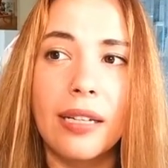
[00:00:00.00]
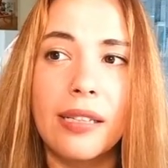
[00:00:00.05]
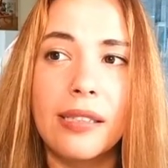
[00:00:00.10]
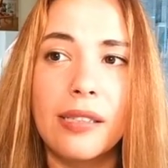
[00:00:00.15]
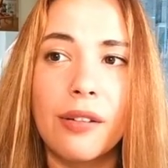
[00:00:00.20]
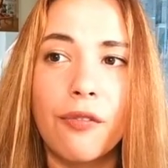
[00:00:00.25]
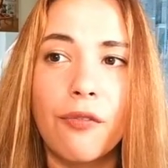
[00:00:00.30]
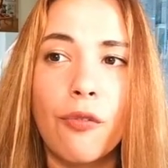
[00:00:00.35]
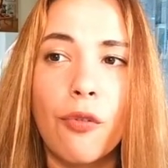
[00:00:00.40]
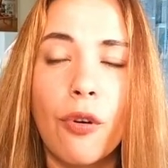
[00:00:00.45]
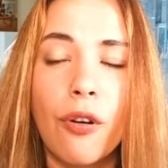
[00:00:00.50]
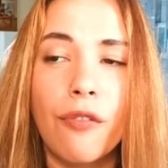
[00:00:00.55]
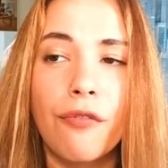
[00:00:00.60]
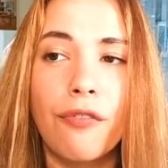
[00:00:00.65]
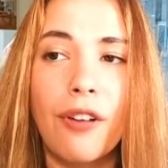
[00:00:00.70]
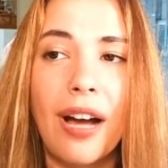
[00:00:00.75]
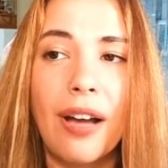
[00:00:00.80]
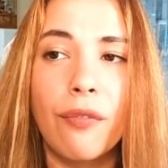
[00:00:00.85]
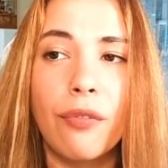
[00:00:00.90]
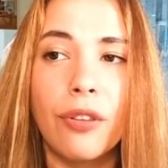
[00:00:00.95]
It's a
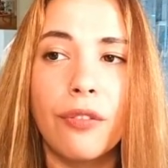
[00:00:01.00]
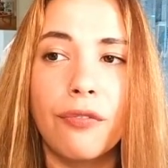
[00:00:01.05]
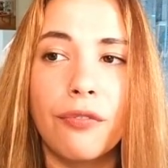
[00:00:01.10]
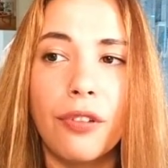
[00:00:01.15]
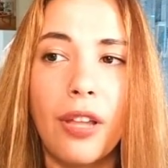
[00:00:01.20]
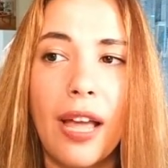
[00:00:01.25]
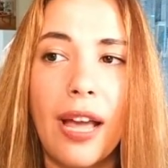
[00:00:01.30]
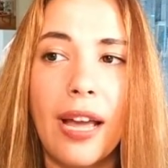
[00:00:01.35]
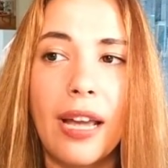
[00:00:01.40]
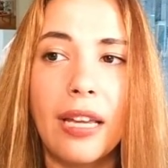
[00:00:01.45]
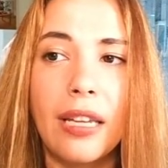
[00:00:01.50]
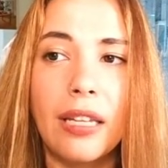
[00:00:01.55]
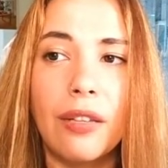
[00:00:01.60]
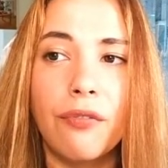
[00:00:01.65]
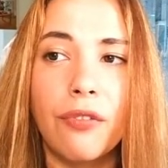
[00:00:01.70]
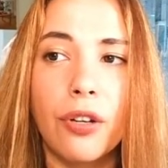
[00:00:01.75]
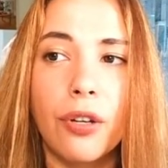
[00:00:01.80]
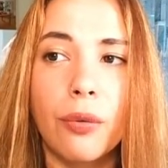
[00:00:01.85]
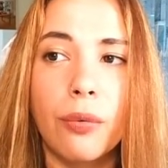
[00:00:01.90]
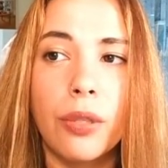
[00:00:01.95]
4/5 with flying.
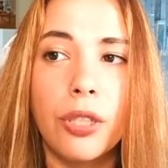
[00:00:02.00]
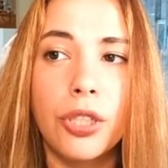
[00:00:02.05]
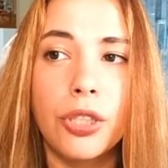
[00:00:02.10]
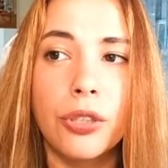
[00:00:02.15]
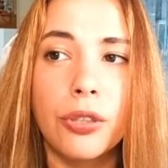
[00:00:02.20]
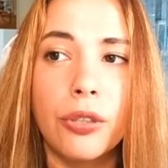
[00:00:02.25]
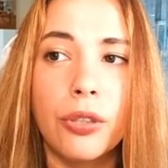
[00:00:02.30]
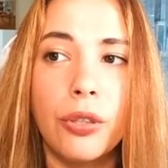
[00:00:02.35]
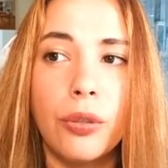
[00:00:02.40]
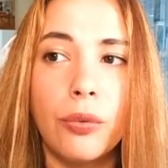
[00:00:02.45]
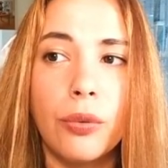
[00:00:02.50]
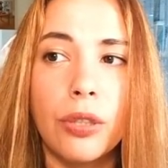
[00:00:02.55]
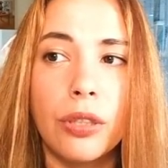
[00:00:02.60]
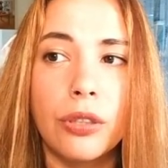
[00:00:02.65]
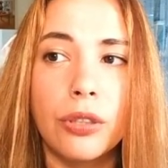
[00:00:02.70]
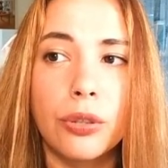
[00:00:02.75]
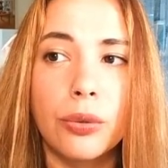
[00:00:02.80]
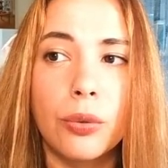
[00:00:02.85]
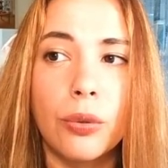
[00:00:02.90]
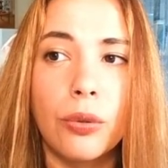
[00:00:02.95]
If a creature you
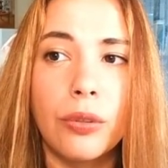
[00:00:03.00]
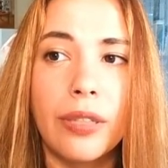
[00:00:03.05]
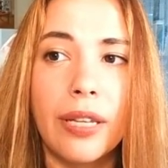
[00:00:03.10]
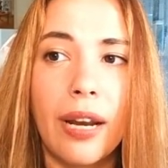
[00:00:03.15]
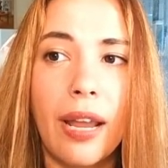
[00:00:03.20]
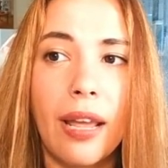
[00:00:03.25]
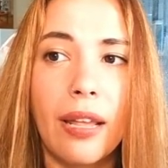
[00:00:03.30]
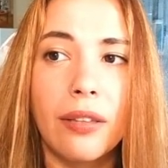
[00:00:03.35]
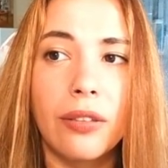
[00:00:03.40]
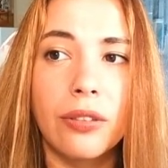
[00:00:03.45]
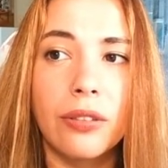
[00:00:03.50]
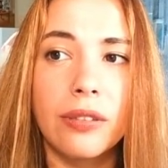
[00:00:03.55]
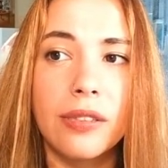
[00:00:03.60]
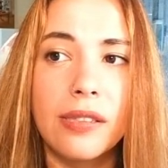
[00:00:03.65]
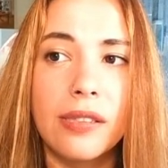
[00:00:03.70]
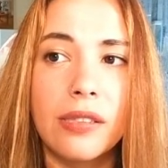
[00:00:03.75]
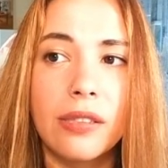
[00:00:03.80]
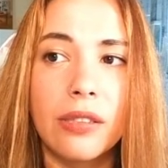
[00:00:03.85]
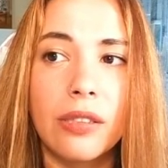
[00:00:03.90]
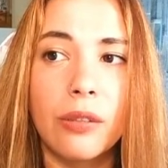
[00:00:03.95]
control that enters
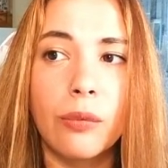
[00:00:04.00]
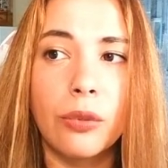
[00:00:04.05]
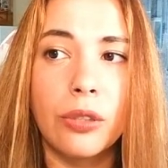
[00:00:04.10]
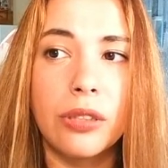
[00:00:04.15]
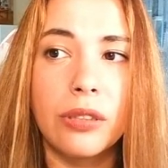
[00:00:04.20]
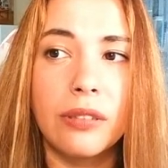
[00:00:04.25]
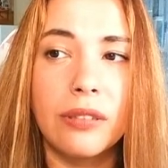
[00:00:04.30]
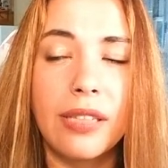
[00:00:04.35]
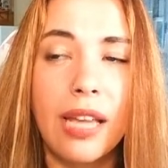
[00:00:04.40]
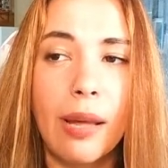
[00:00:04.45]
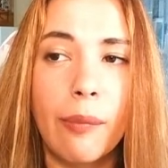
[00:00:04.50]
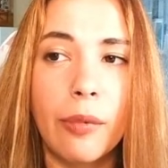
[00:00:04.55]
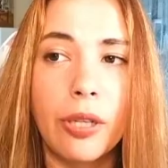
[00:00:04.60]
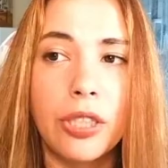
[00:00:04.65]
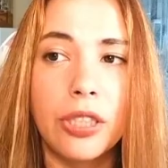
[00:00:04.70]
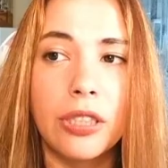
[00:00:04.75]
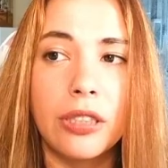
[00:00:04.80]
this turn would deal damage,